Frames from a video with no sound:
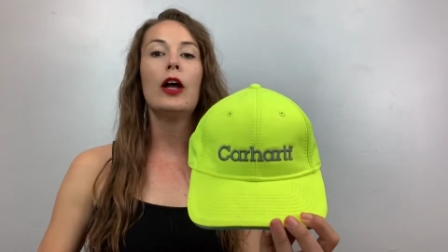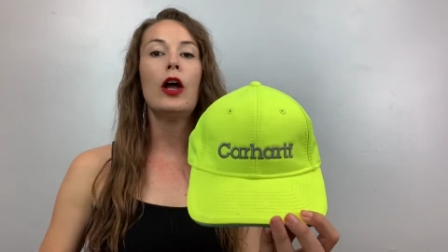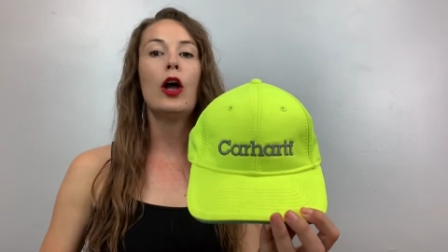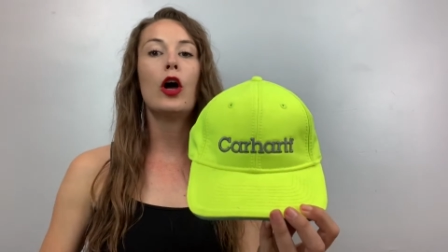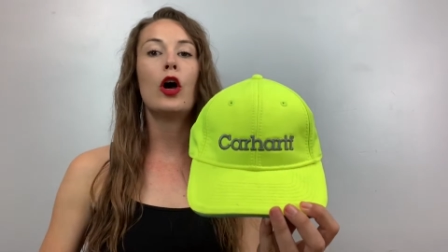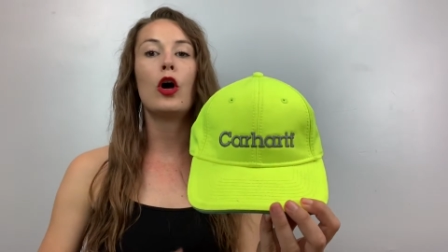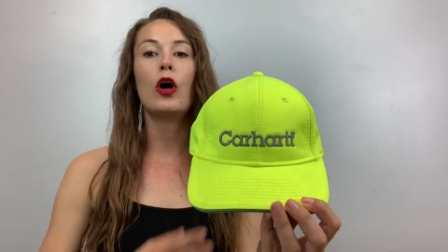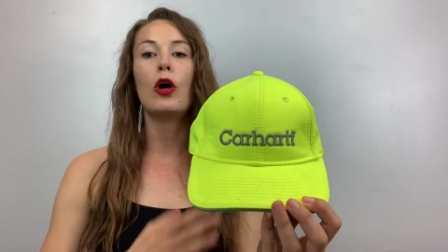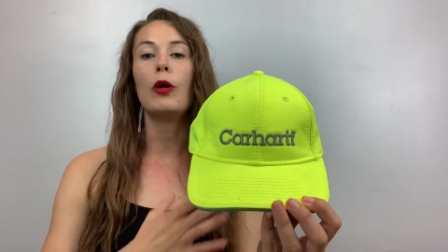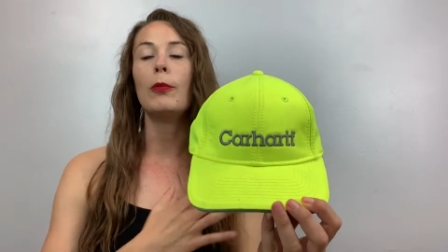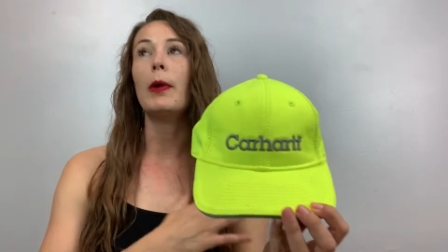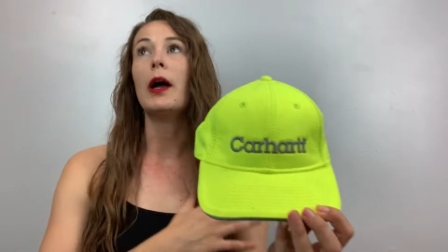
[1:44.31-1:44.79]

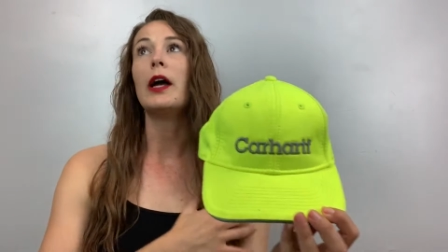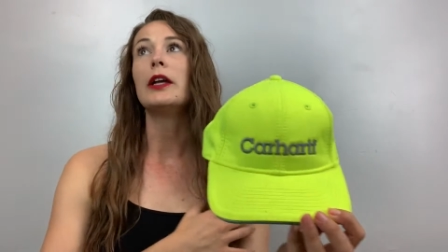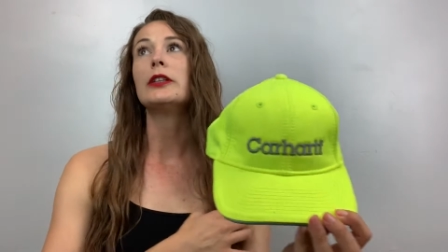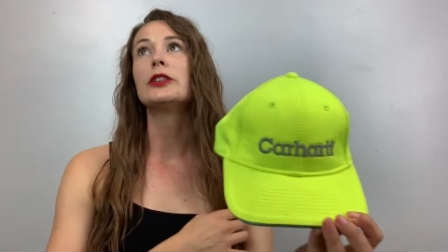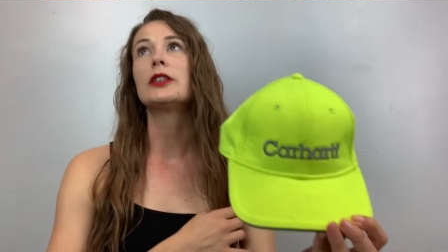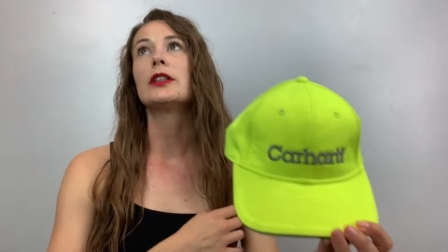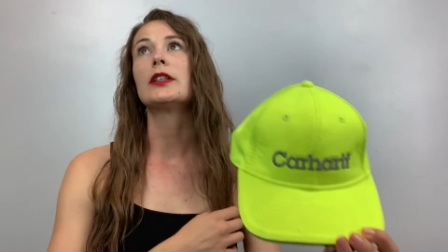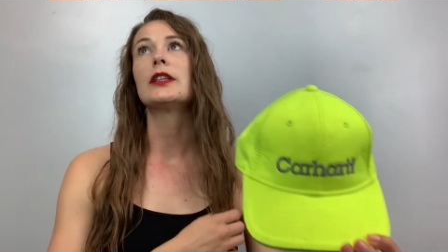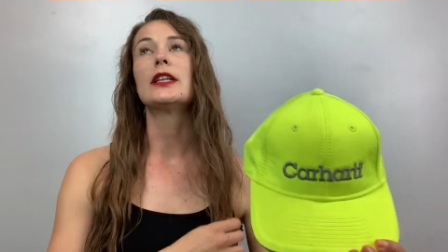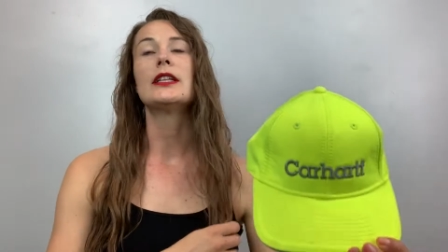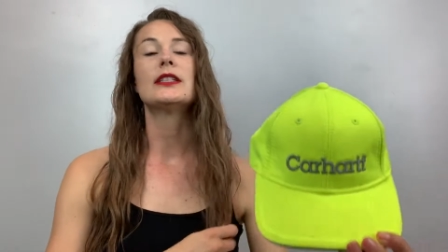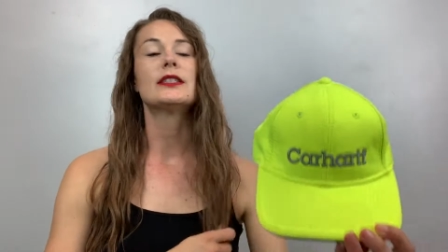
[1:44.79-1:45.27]
home
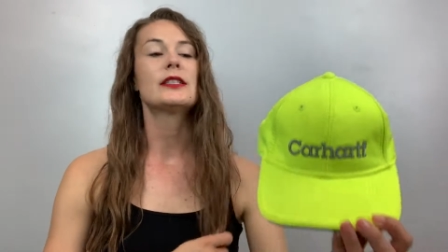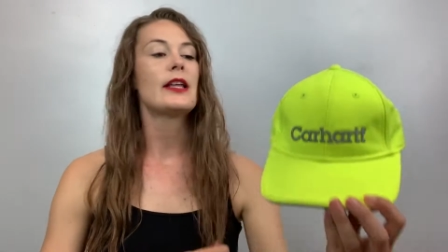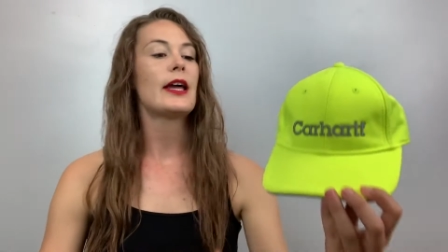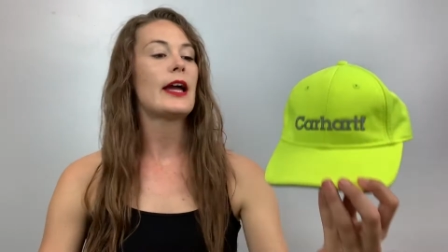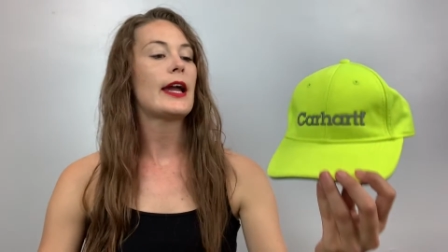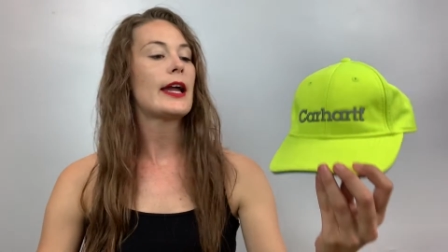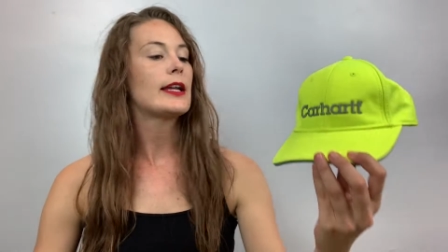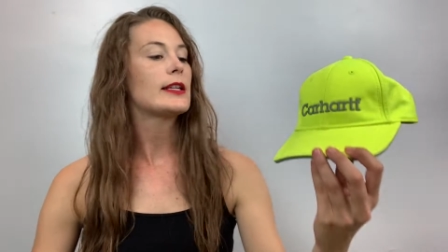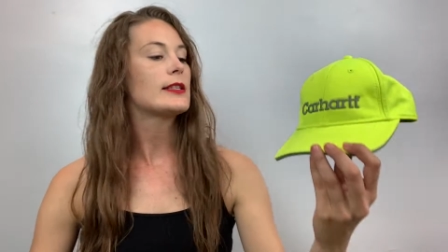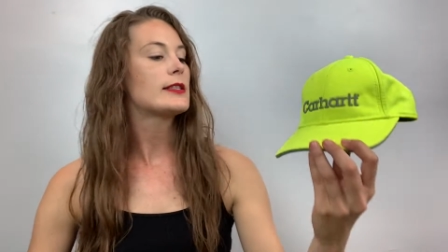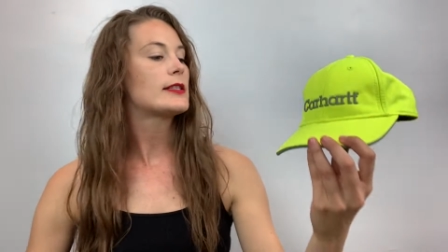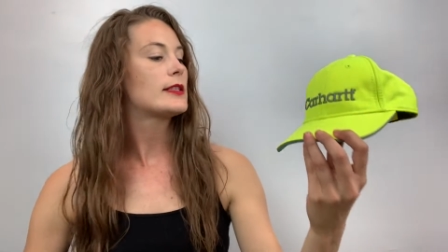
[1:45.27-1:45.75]
under these
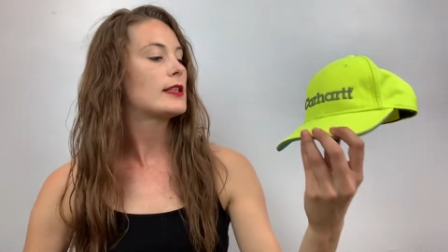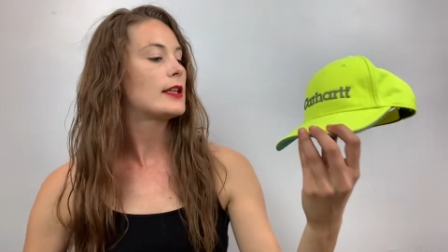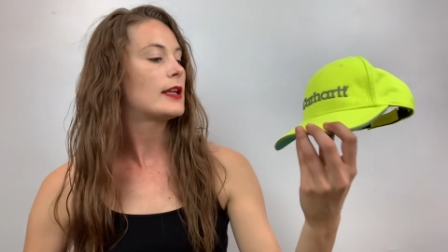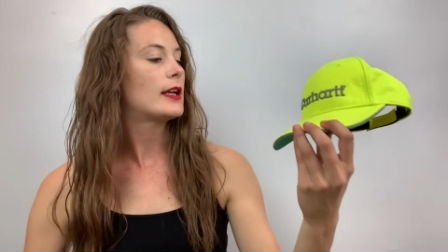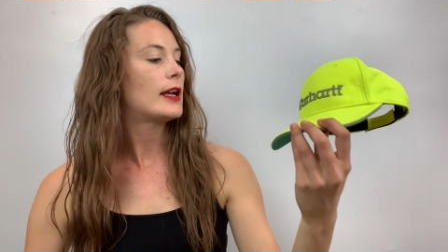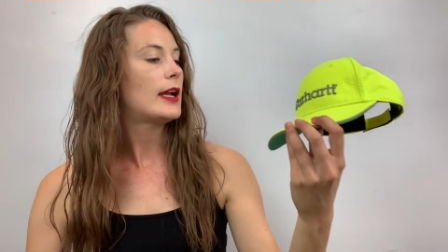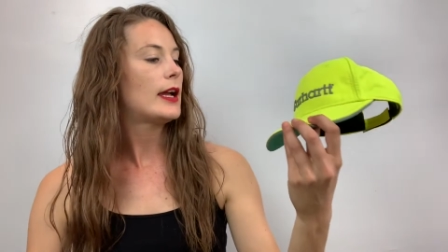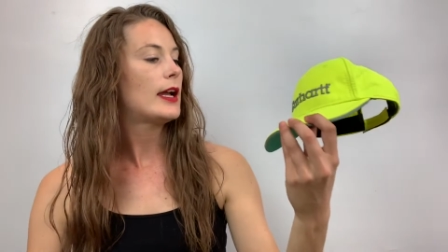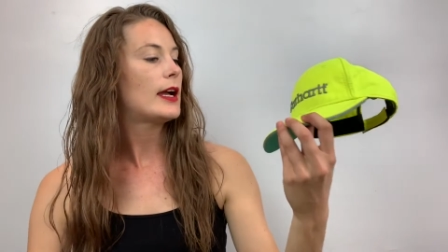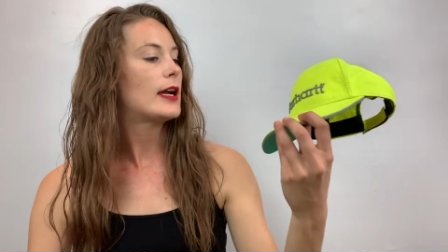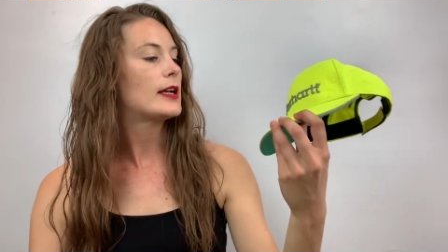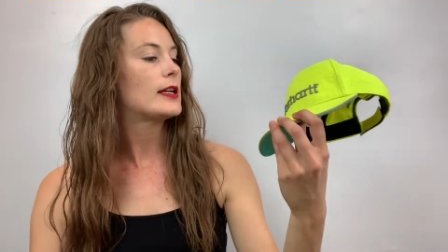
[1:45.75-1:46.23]
lights that
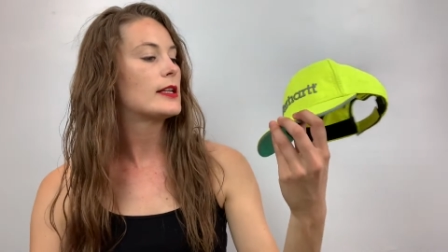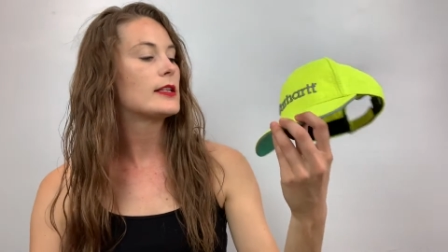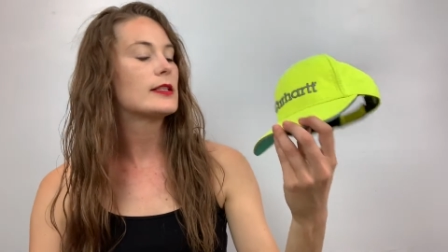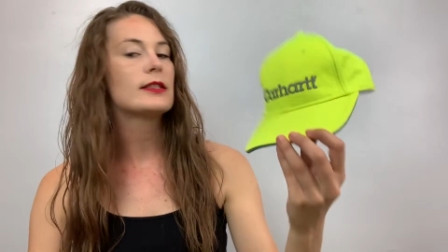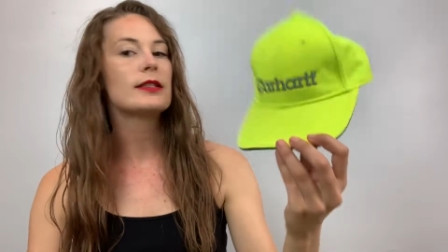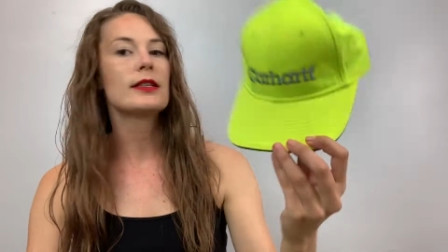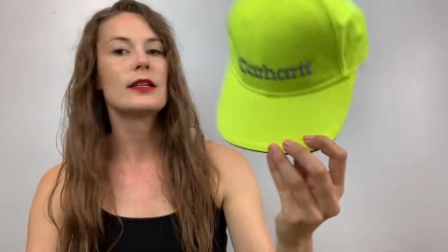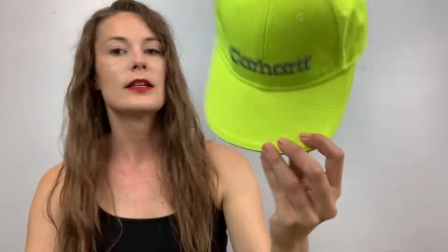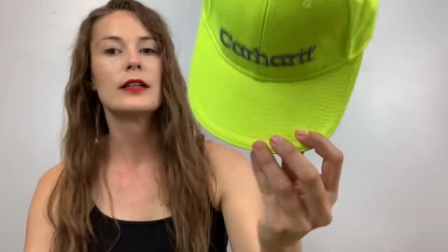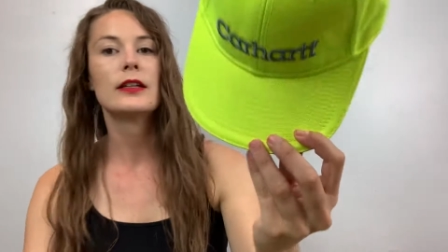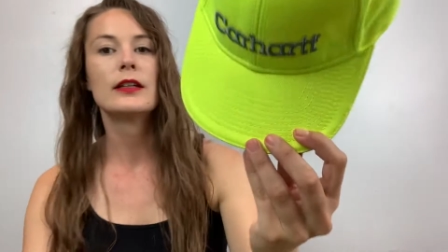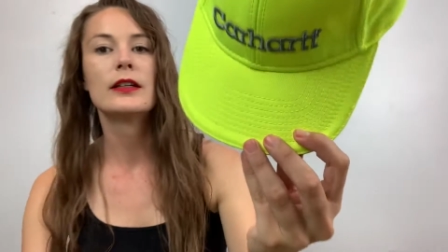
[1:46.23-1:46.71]
it
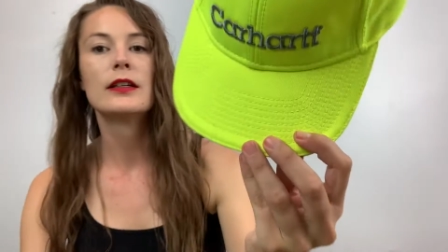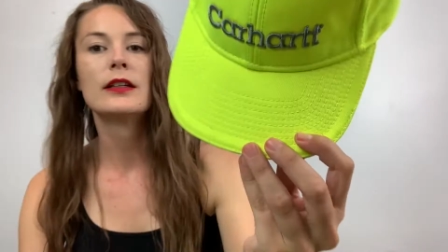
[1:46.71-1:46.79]
has